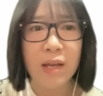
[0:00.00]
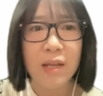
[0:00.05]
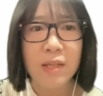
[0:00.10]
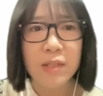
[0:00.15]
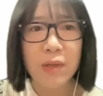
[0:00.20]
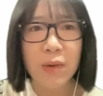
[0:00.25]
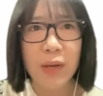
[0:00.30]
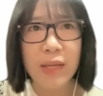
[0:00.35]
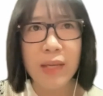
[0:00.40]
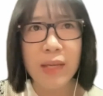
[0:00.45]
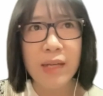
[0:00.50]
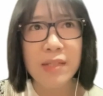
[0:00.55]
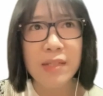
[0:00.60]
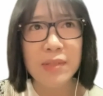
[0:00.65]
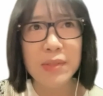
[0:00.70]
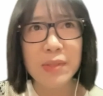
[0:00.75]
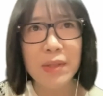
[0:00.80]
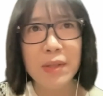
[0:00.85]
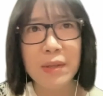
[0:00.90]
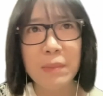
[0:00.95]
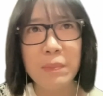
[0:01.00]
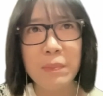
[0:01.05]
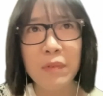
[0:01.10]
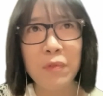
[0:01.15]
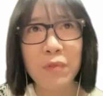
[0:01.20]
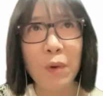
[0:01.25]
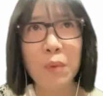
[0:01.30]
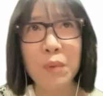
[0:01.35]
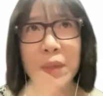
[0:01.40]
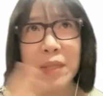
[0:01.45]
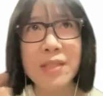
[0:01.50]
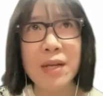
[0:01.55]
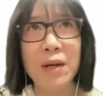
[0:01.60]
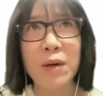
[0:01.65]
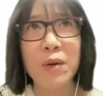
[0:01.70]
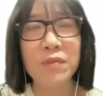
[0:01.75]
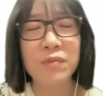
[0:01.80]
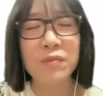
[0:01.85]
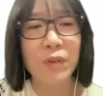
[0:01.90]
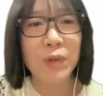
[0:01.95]
So I guess before we
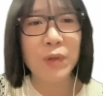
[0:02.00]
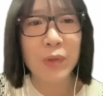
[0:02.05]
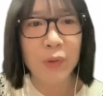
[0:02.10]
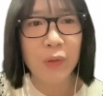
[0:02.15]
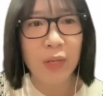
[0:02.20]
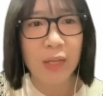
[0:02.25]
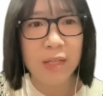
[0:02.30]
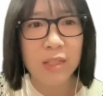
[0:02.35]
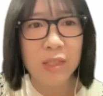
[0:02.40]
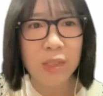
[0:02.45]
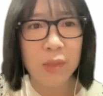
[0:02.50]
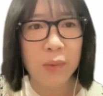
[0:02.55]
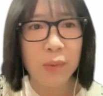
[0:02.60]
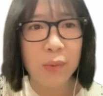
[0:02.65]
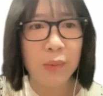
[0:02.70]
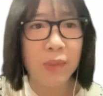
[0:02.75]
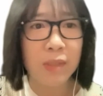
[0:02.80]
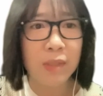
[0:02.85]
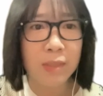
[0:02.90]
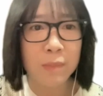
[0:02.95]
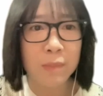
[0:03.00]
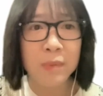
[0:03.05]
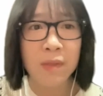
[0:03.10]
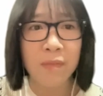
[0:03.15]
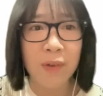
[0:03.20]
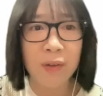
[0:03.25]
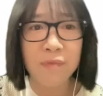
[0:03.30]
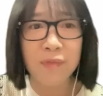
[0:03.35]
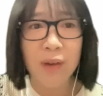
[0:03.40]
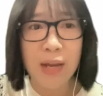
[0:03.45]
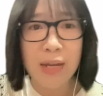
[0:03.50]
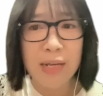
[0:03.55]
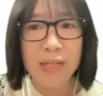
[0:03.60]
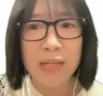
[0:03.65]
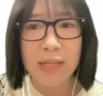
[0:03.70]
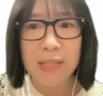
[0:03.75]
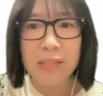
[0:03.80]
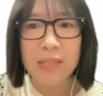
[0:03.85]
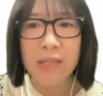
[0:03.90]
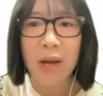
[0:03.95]
delve further into the specific
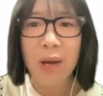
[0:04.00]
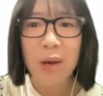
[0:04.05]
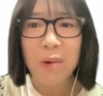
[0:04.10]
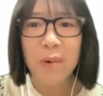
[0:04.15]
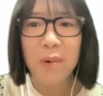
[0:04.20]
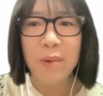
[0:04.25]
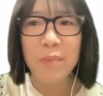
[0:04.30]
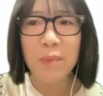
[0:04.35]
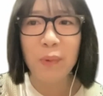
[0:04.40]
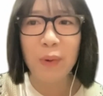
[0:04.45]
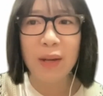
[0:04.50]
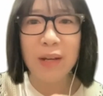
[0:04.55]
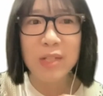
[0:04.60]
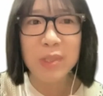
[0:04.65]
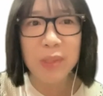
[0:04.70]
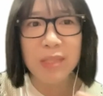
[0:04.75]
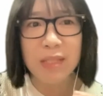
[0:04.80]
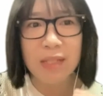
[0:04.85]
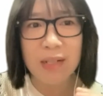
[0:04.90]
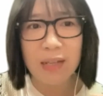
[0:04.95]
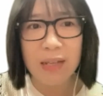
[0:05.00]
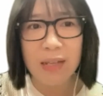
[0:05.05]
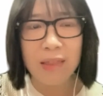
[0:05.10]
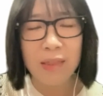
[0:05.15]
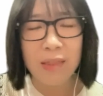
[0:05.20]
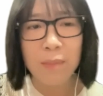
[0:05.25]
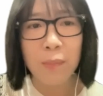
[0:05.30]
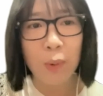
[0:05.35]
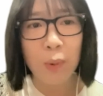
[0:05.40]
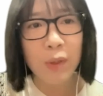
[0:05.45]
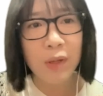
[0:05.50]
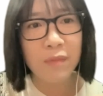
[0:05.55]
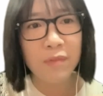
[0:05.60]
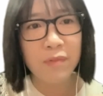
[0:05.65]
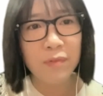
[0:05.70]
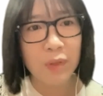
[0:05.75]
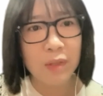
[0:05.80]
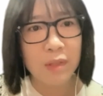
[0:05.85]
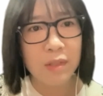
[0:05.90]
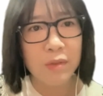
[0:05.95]
findings, we're more interested in the motive
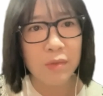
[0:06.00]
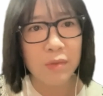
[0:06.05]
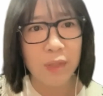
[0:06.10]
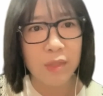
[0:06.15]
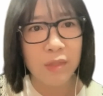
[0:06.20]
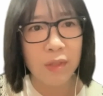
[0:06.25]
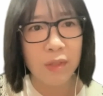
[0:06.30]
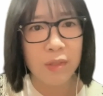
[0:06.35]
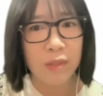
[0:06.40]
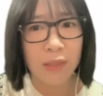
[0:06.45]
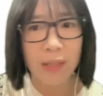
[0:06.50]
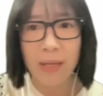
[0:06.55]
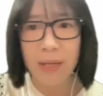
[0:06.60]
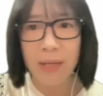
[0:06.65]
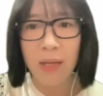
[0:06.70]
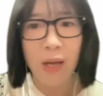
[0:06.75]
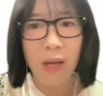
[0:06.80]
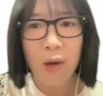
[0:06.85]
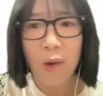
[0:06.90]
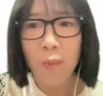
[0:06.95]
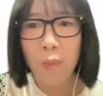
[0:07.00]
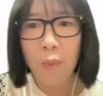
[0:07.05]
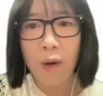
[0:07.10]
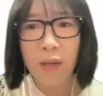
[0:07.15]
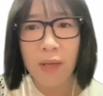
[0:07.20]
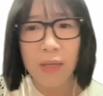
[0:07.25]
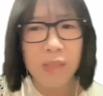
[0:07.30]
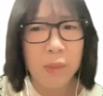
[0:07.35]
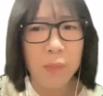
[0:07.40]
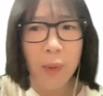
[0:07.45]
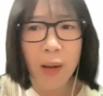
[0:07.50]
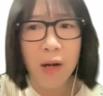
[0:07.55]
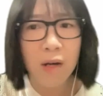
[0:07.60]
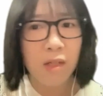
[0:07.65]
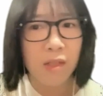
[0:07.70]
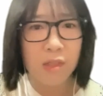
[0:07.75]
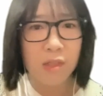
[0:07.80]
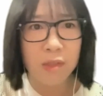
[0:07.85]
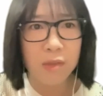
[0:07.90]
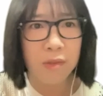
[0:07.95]
for this research. Like, what
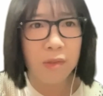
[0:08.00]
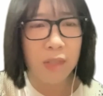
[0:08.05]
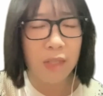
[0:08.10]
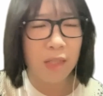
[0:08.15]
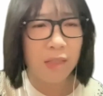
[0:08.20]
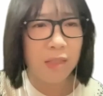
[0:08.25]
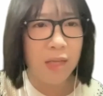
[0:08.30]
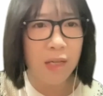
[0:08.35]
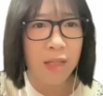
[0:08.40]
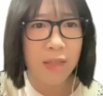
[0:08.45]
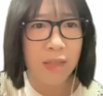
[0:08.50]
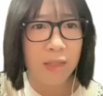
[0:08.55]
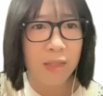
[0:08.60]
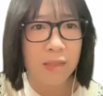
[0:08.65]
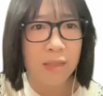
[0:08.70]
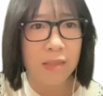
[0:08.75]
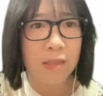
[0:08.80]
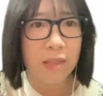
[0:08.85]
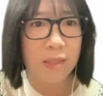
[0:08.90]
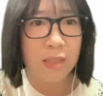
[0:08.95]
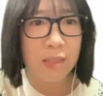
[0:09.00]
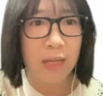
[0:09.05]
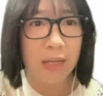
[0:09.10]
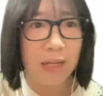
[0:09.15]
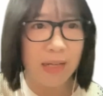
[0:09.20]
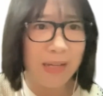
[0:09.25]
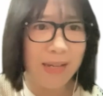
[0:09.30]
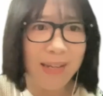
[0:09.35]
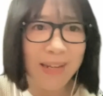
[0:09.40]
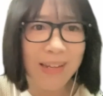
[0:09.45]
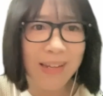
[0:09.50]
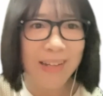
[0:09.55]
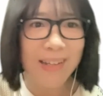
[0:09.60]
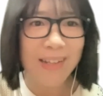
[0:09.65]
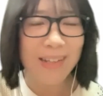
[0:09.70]
inspired you to conduct this study?